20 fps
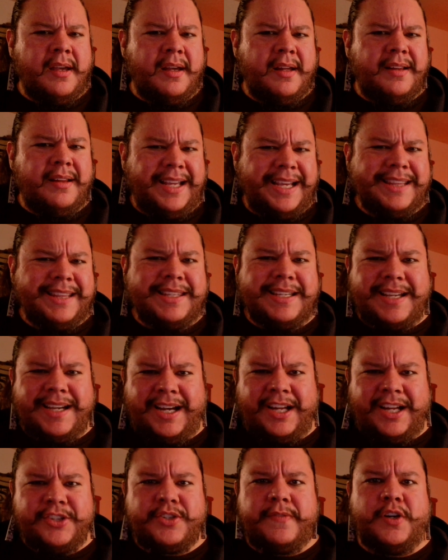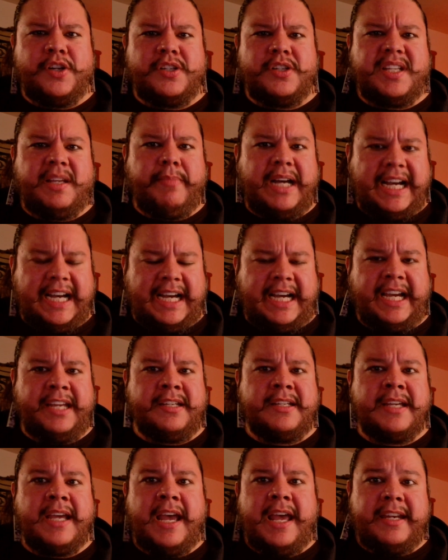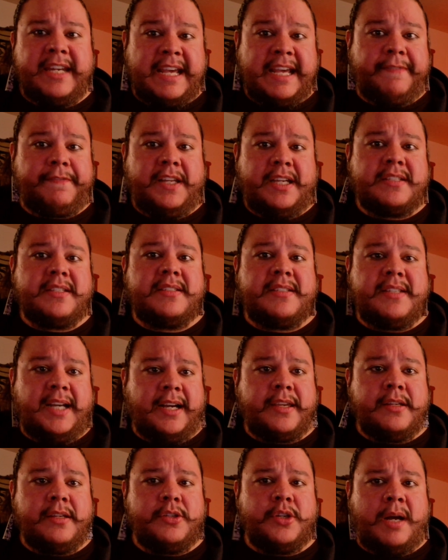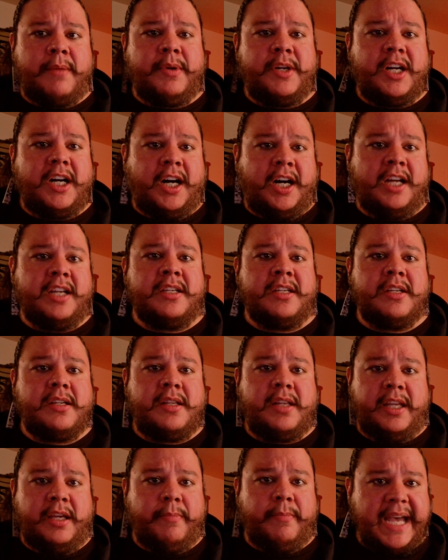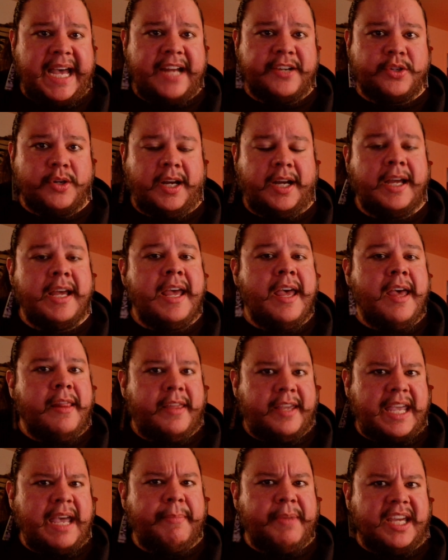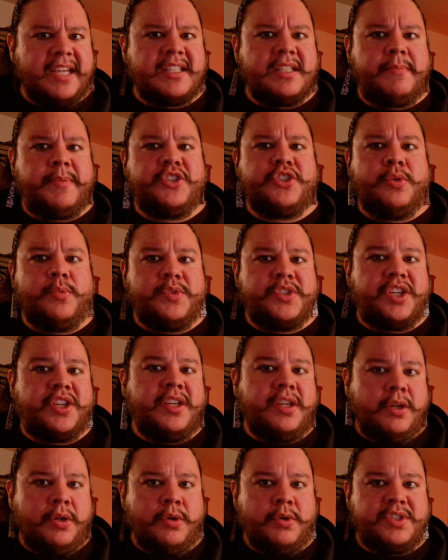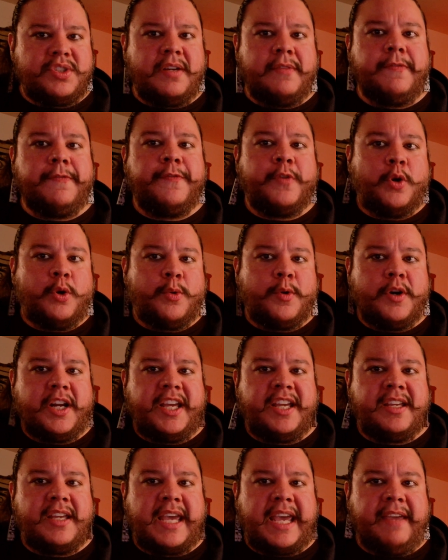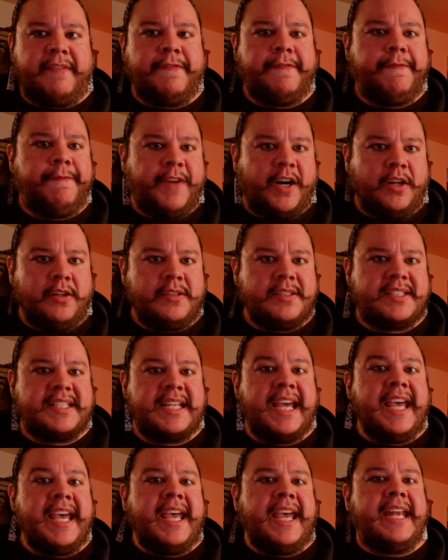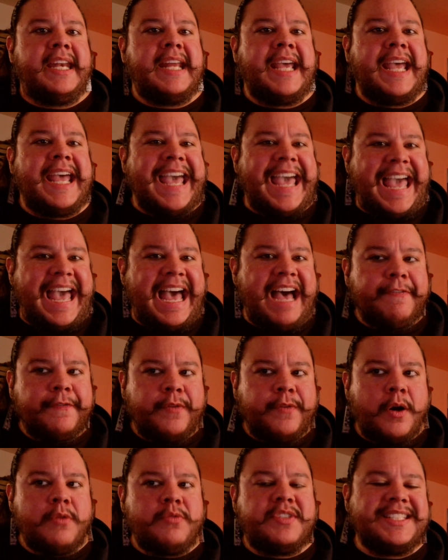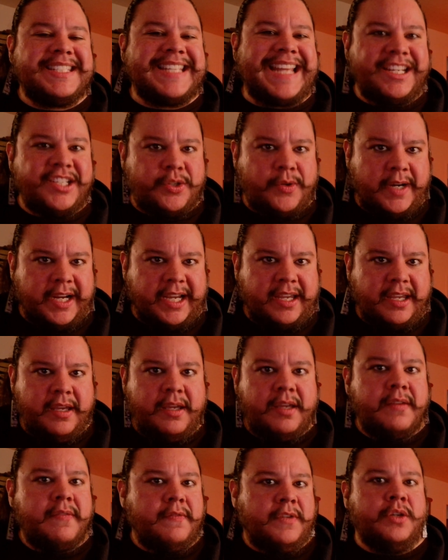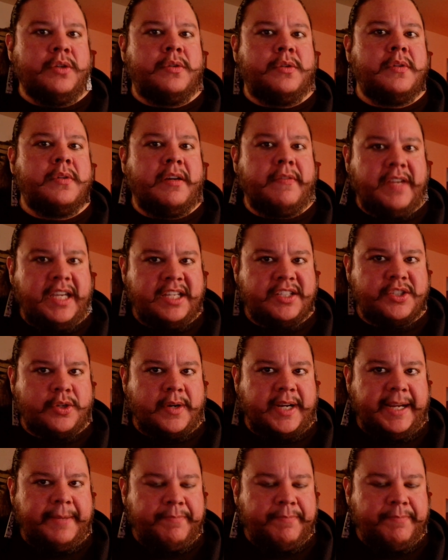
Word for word: Like the controversy behind Netflix's docudrama on Cleopatra, the Kemet exhibition was accused of forwarding a false and Afrocentric view of history.